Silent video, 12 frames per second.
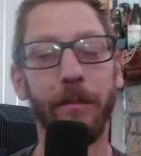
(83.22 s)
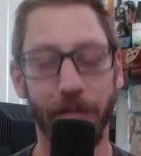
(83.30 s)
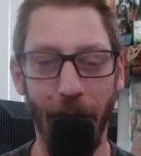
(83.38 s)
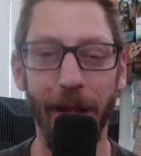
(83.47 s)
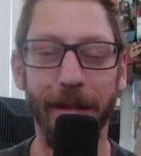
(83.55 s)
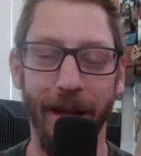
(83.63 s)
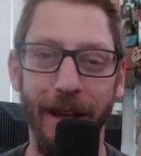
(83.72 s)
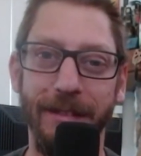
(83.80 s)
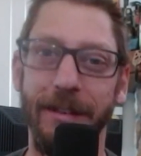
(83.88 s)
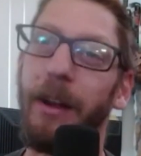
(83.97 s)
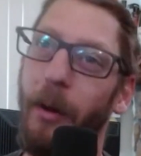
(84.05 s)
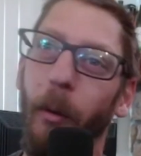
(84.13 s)
It tastes
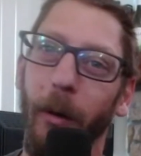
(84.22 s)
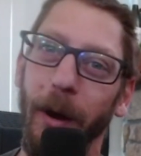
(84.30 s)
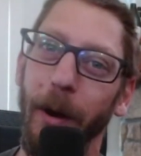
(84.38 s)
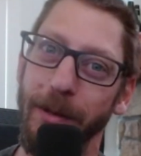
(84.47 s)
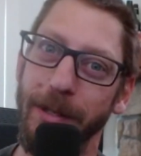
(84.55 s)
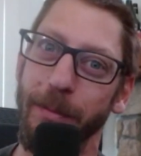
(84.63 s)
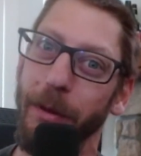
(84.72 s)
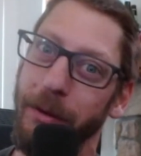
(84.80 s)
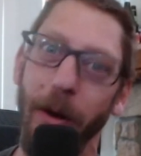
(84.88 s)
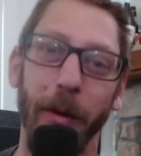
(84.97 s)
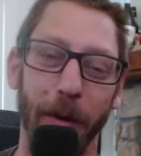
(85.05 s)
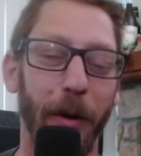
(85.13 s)
like Oreos with
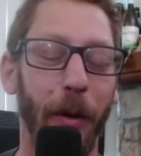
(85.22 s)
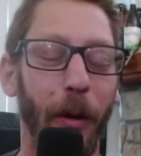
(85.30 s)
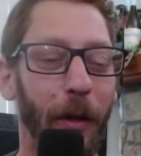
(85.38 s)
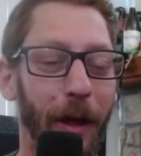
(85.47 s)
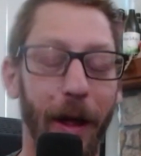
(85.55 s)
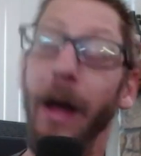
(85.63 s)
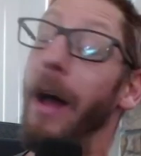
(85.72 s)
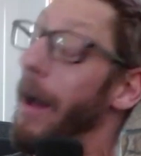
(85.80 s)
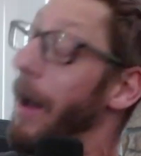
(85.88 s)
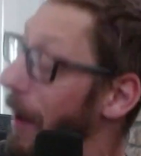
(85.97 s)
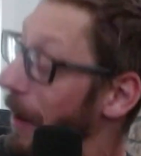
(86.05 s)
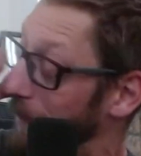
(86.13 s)
Coca-Cola.
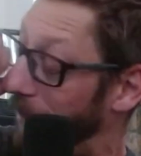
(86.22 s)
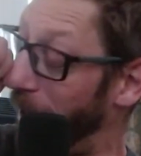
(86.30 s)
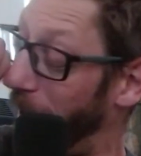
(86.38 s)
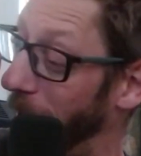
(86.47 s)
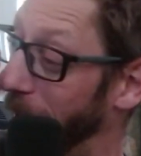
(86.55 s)
Very